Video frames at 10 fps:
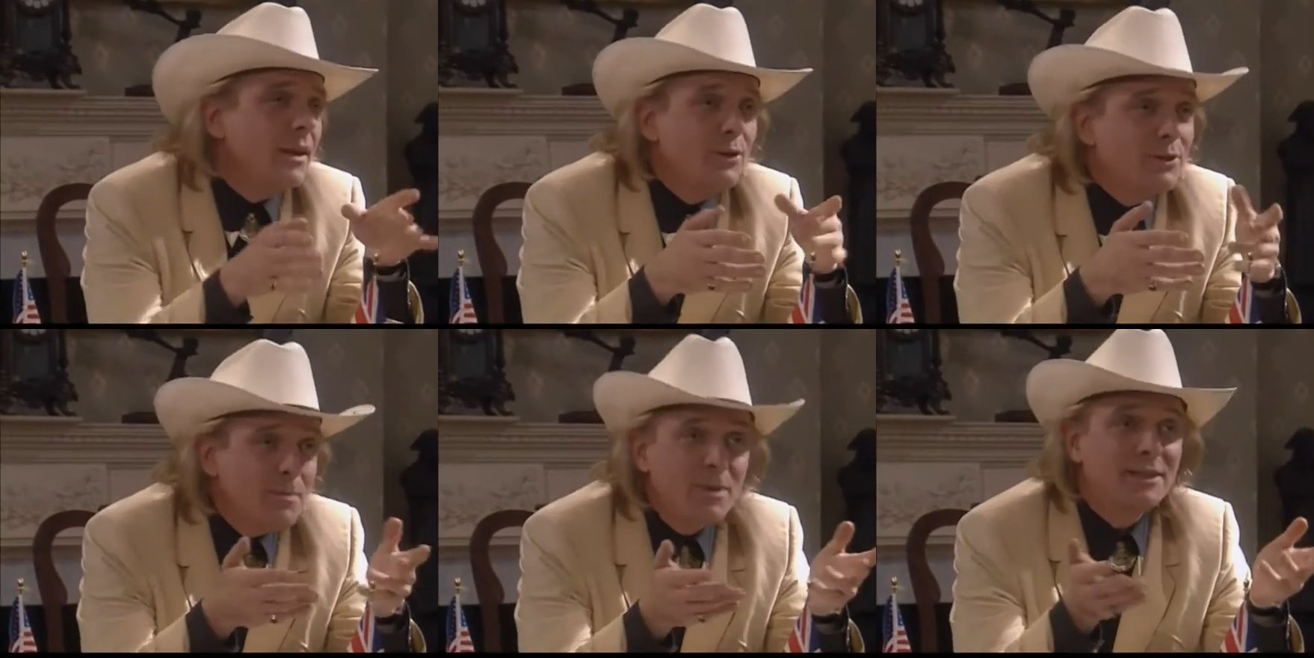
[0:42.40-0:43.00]
You
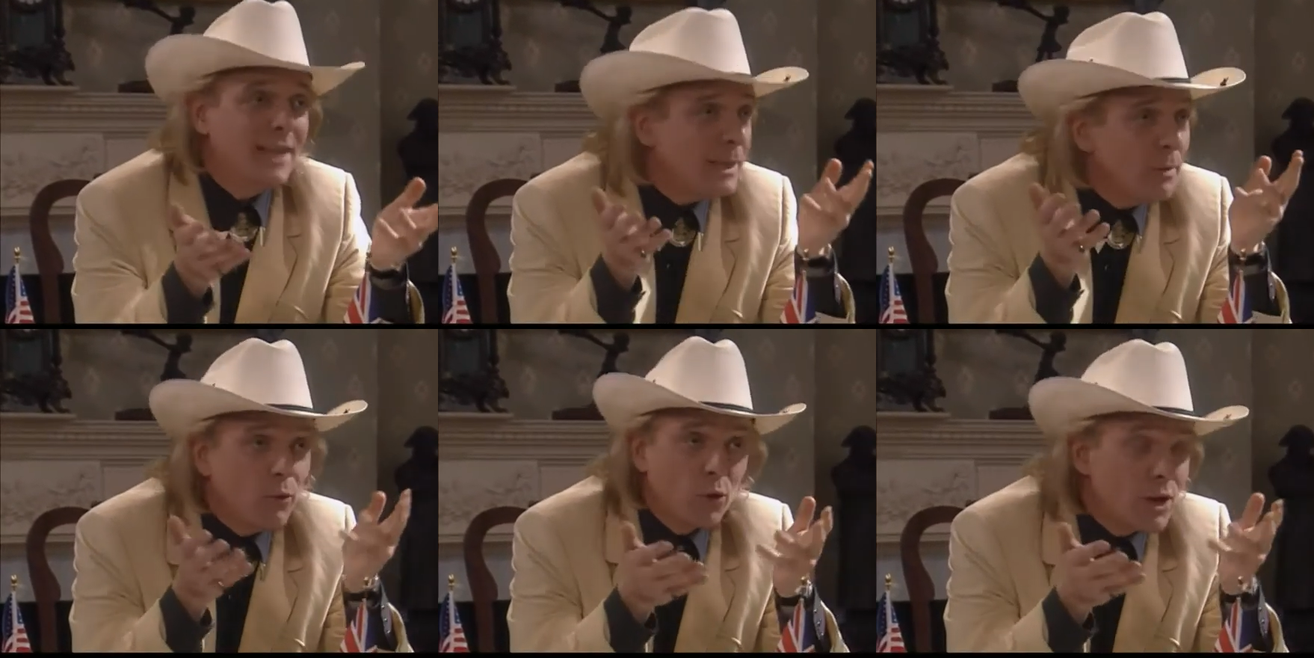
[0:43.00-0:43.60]
simply set
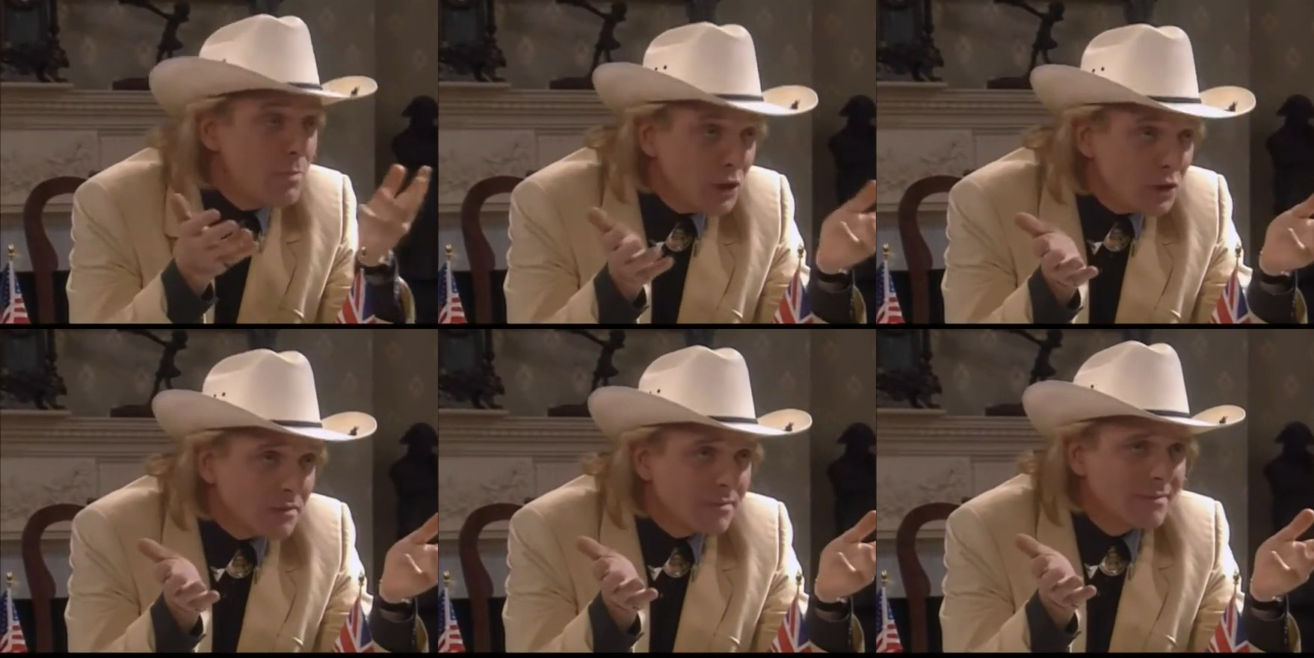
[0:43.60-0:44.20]
up a royal
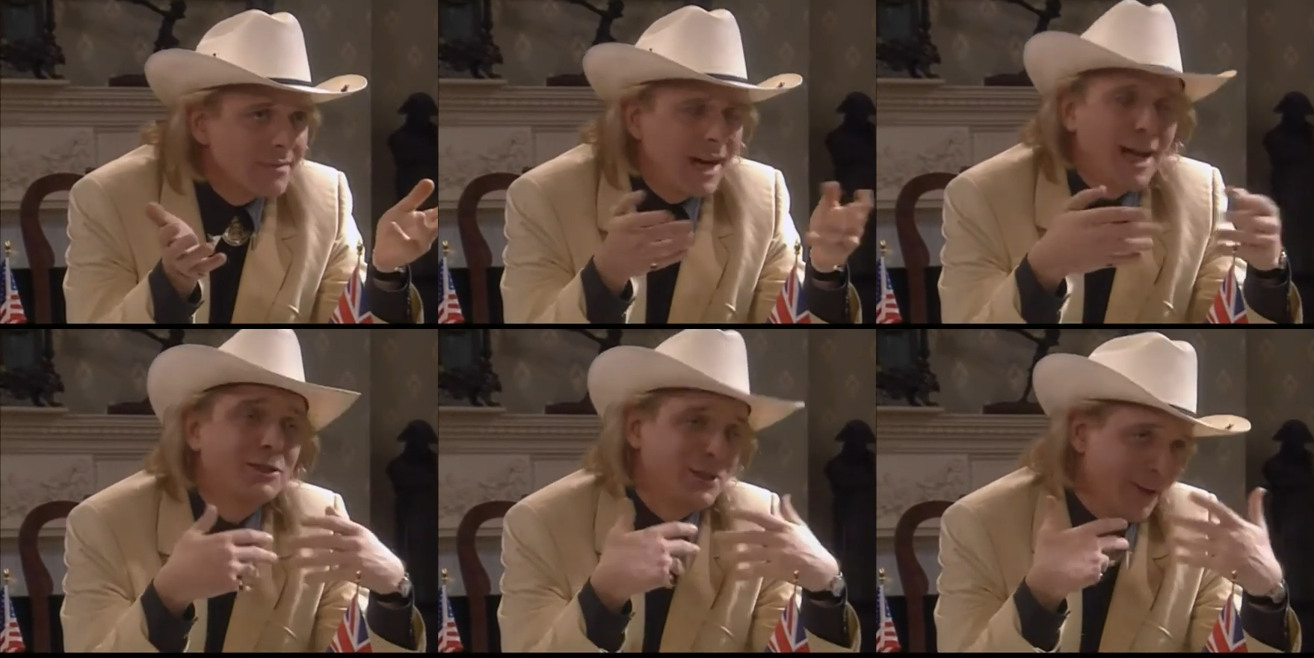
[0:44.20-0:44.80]
commission.
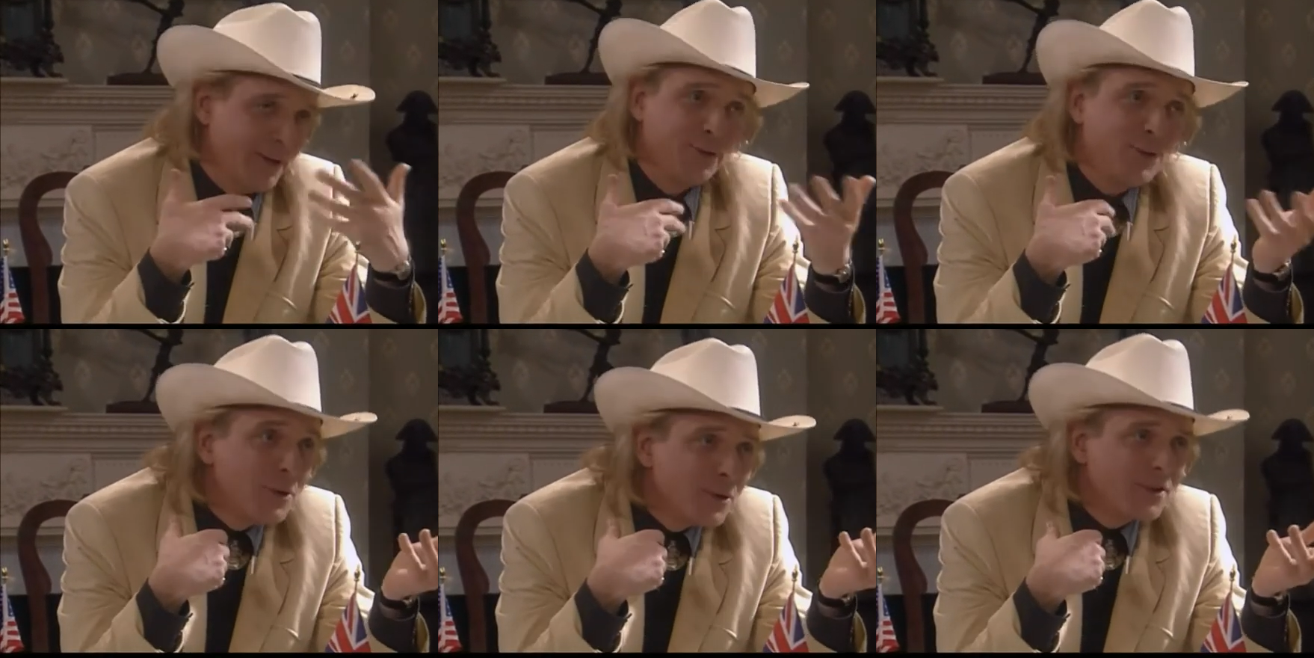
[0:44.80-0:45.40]
I'll chair it, of
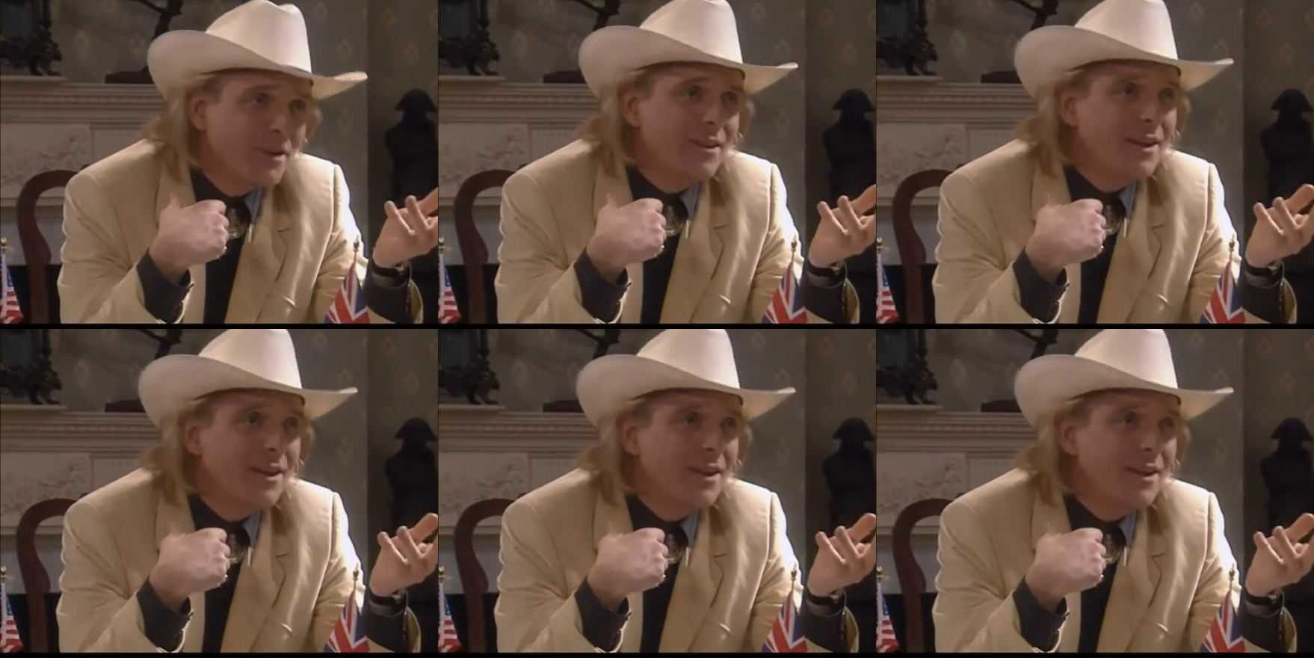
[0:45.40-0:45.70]
course.